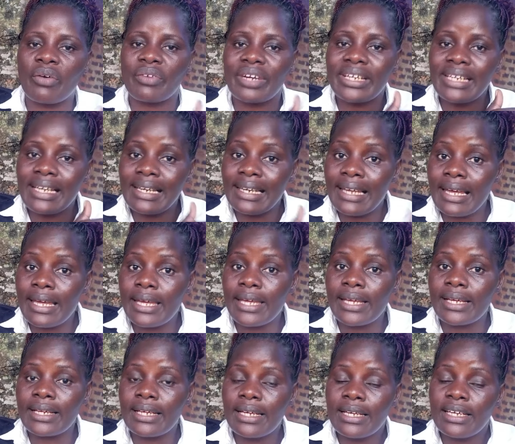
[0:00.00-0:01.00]
already
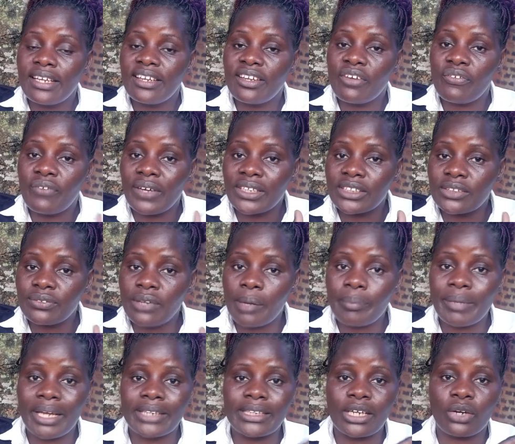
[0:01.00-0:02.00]
laying in the first
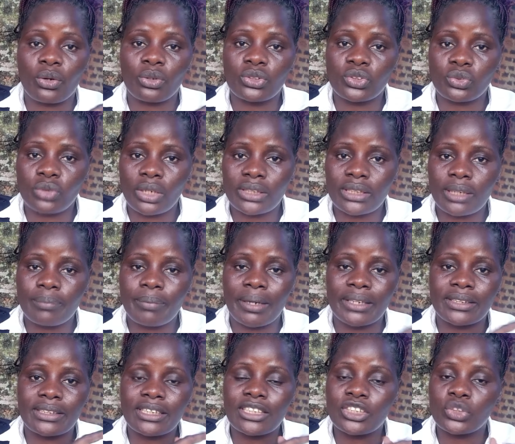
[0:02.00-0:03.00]
farm that I constructed,
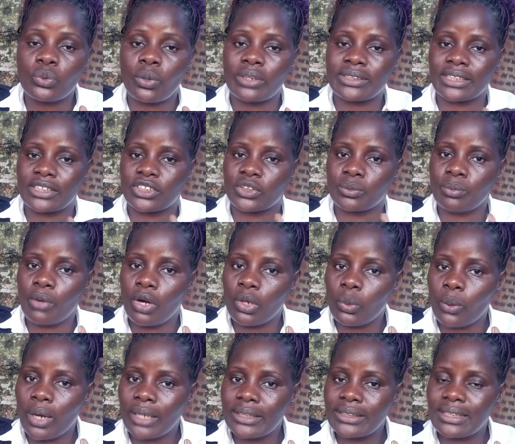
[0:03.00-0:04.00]
but it was a
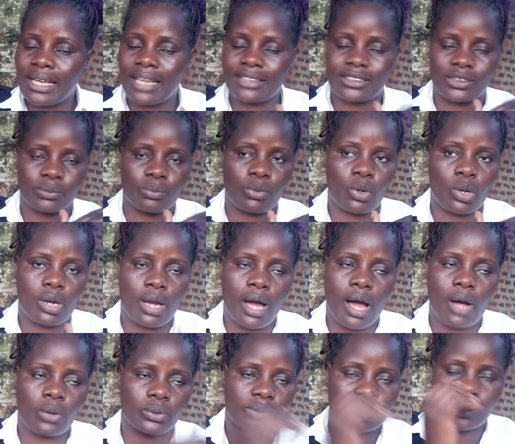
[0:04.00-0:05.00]
small
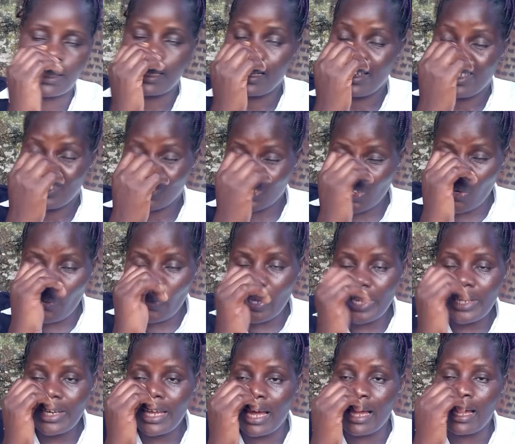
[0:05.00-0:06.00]
house. So
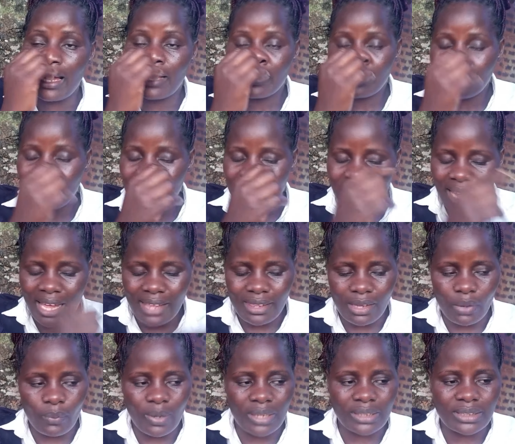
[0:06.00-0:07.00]
when these
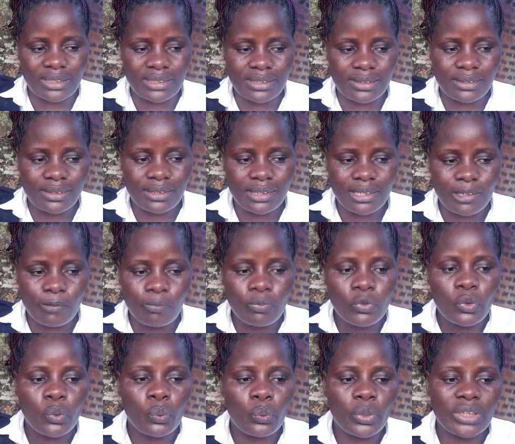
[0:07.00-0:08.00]
other ones
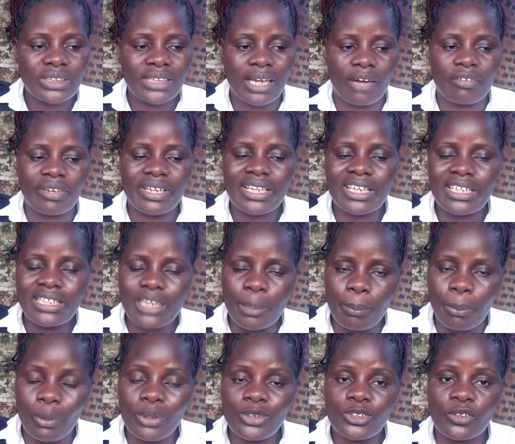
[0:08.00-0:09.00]
which are already in the
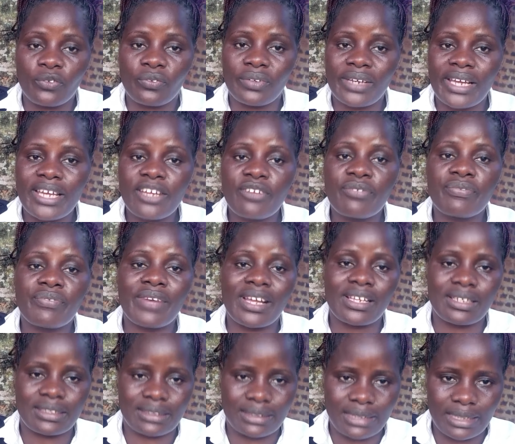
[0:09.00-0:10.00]
point of laying
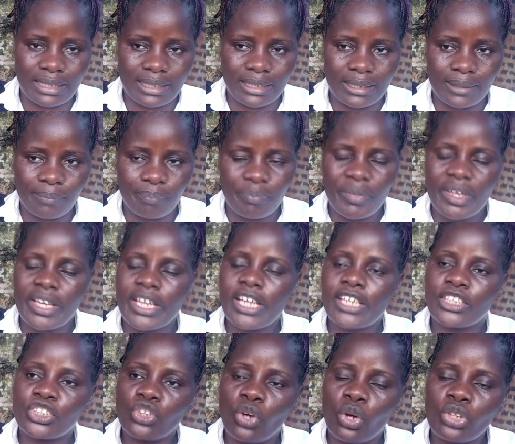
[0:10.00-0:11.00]
fell sick,
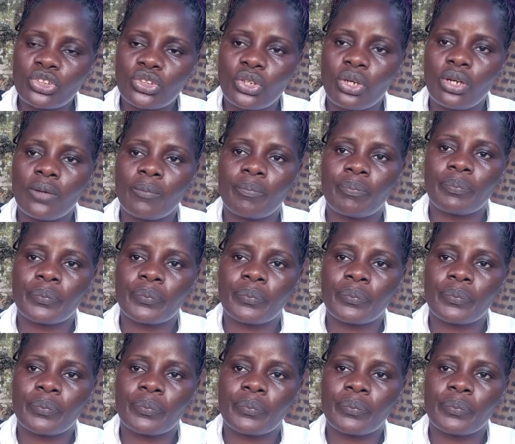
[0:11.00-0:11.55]
it also